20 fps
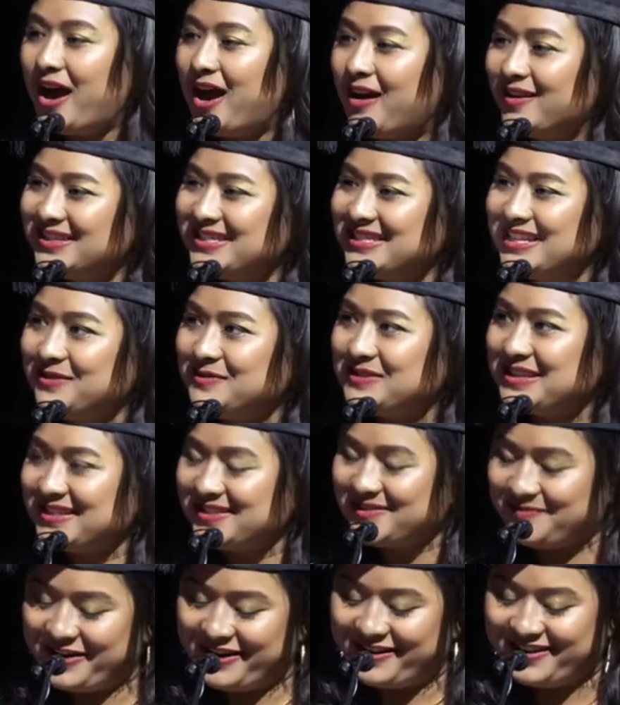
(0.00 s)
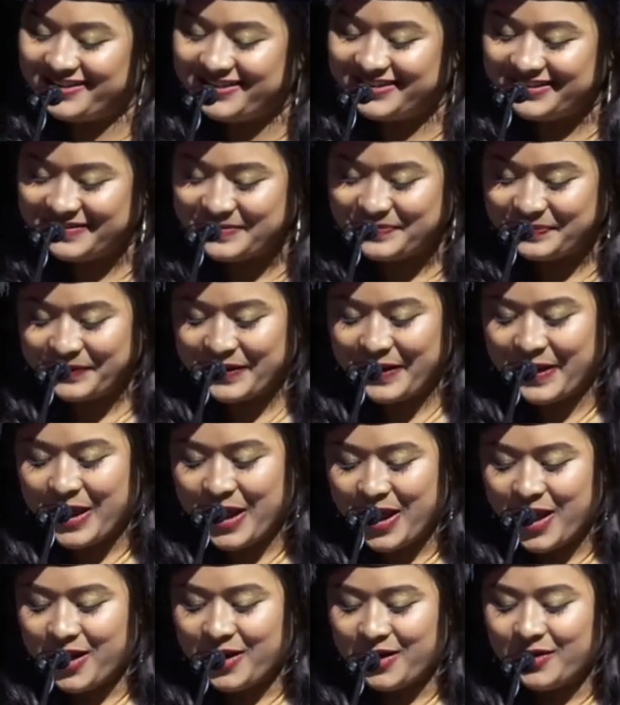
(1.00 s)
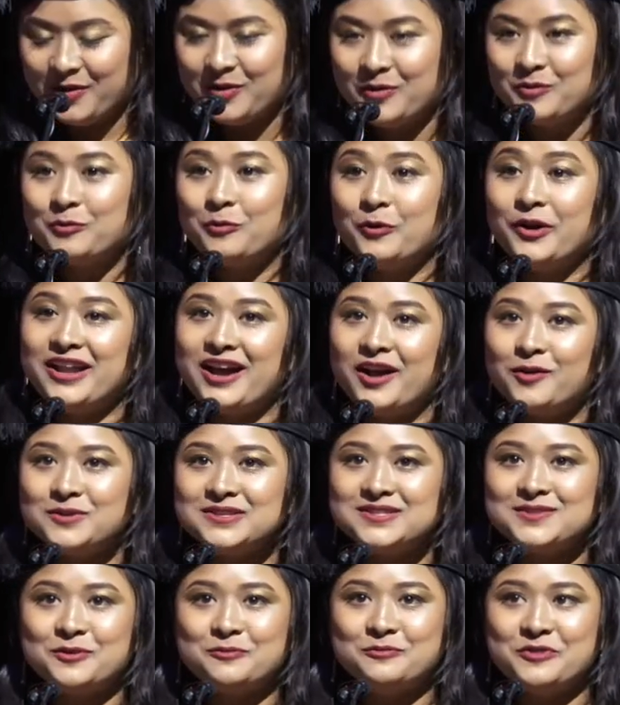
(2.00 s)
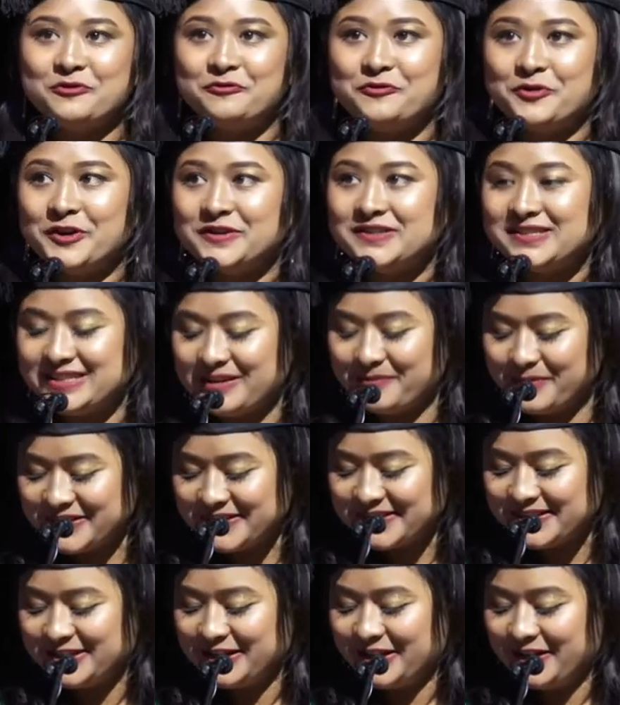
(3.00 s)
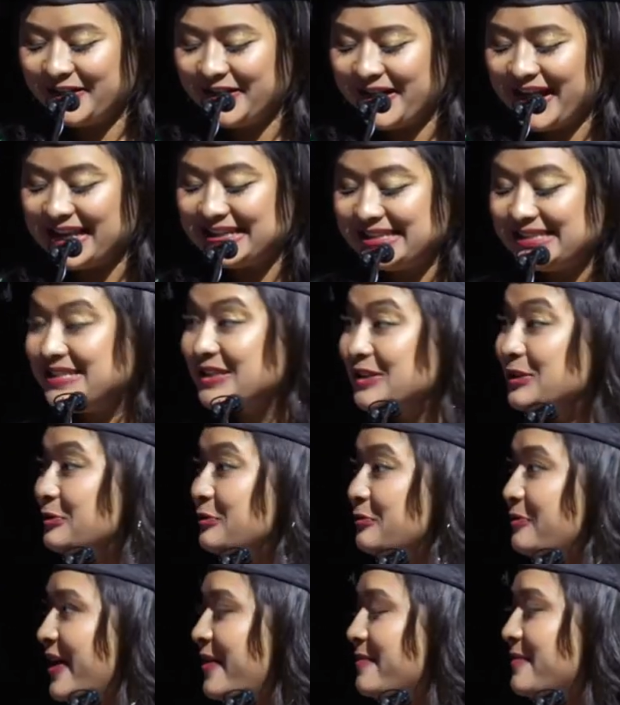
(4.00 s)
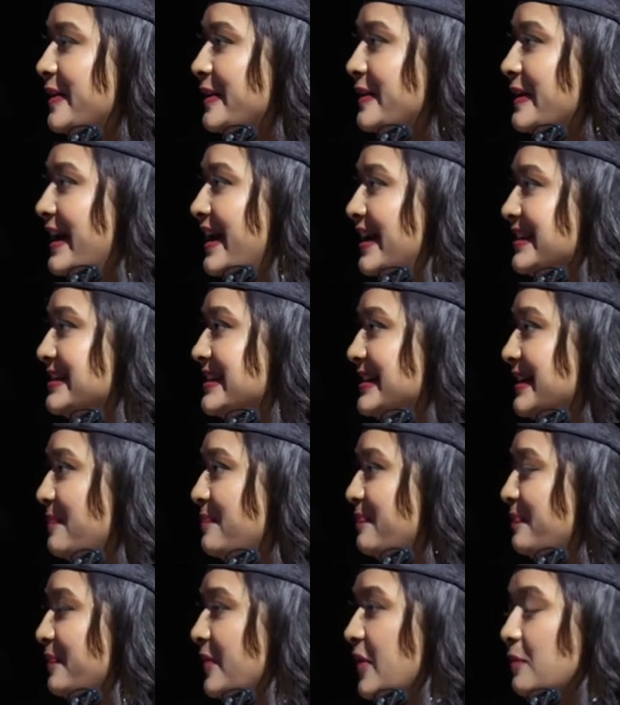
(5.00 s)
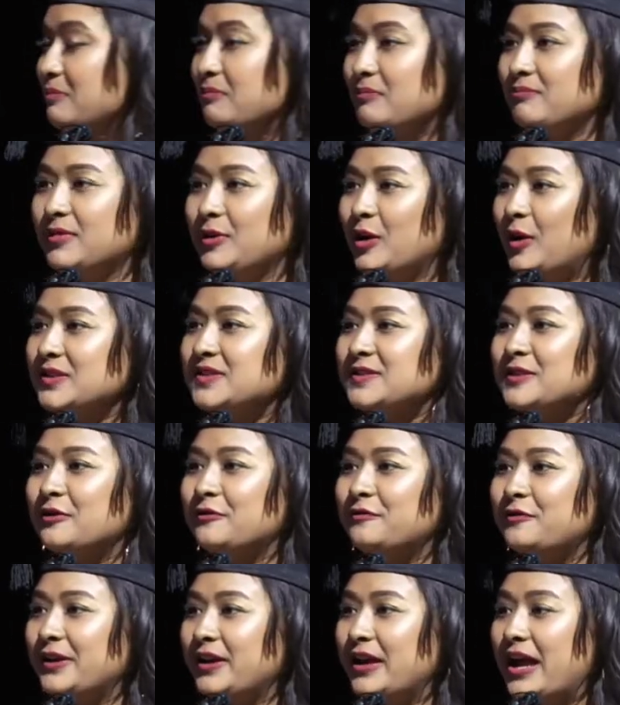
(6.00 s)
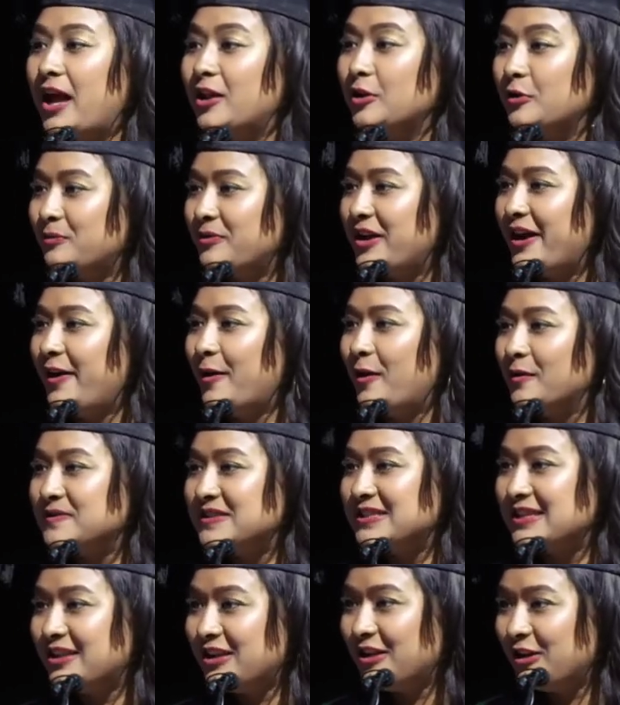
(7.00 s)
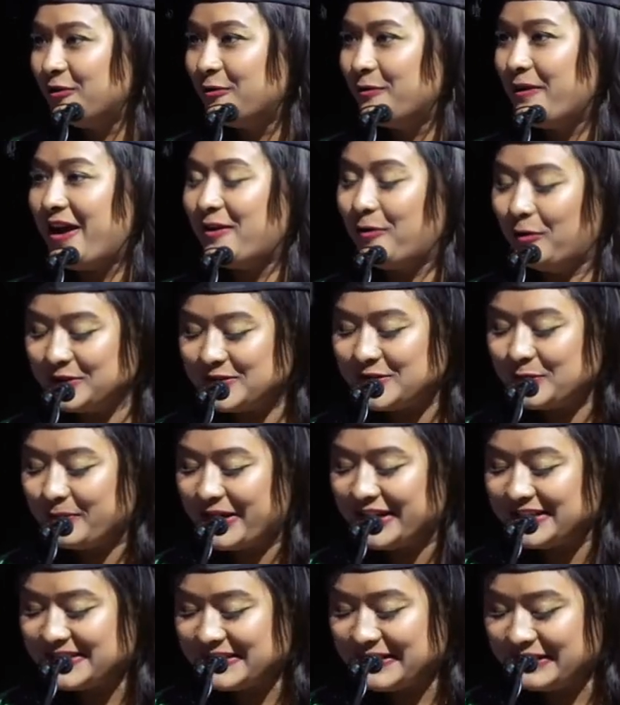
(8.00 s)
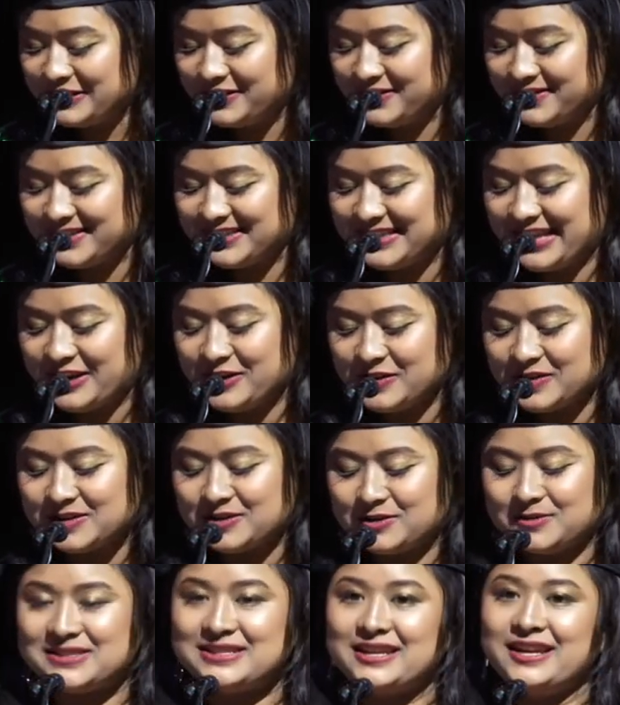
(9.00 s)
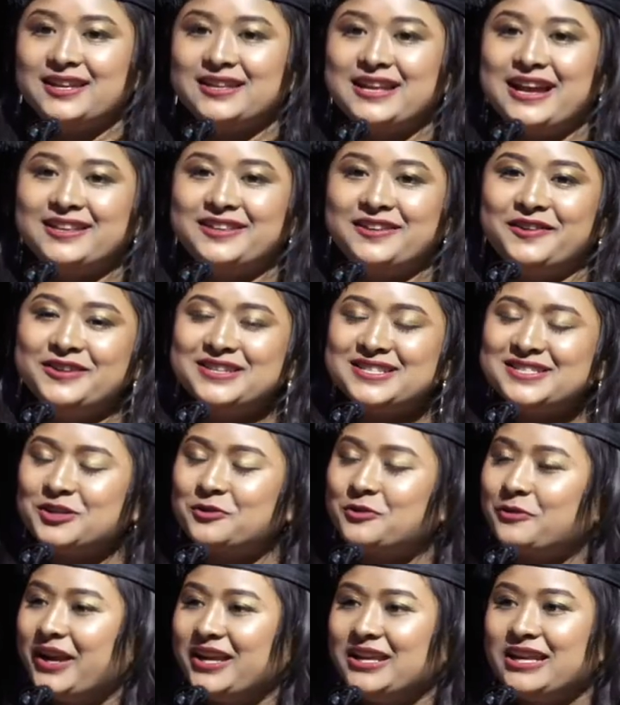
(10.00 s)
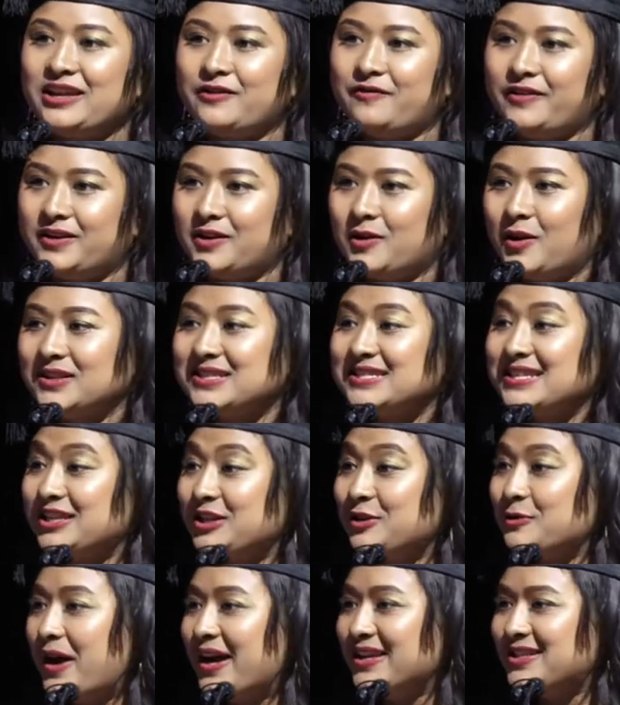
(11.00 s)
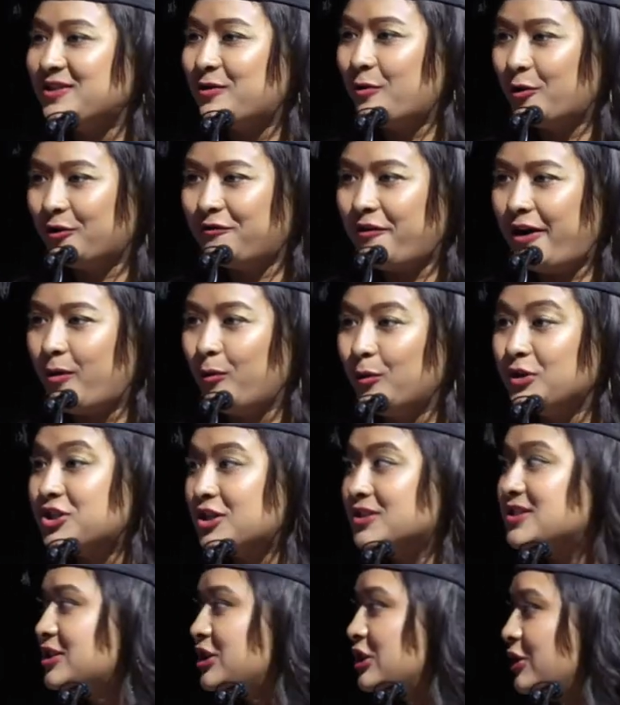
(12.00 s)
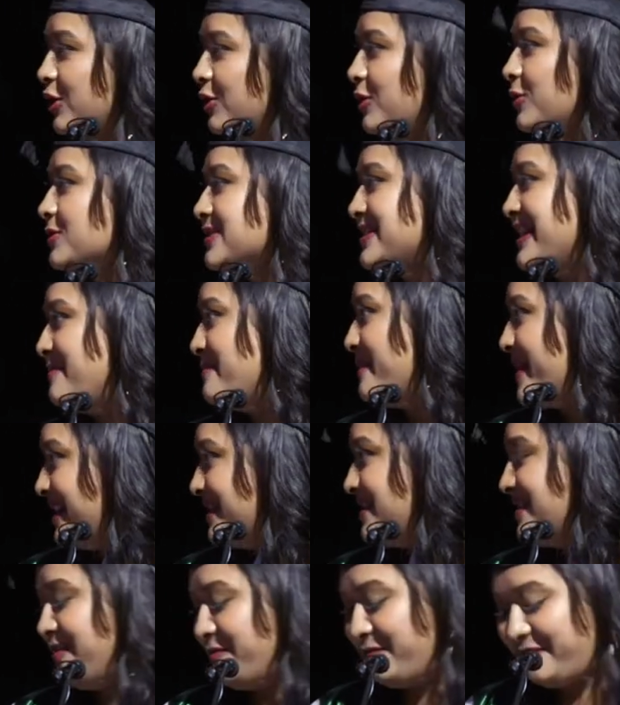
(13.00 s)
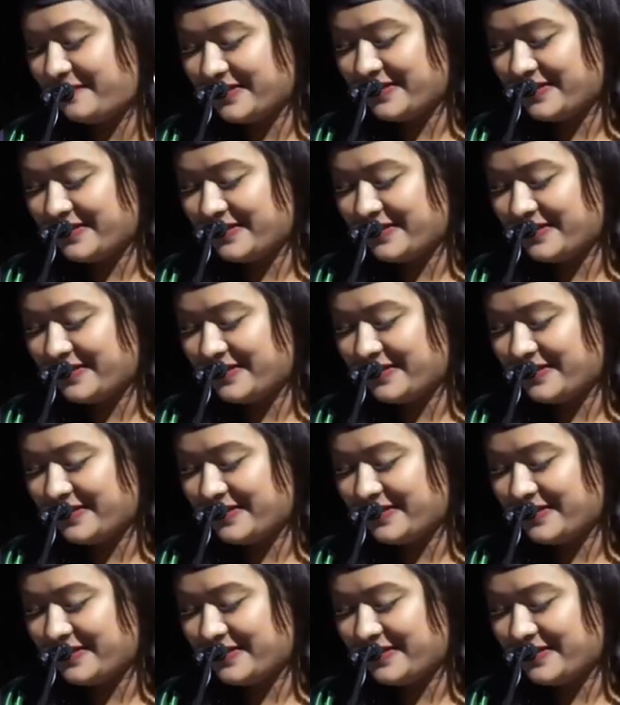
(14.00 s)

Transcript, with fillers: ourselves as well. When I was on my first semester, I still remember that um, lots of the alumni of CDU and also my seniors, they used to say that there is a great event called CDU IT Code Fair, which is huge and massive.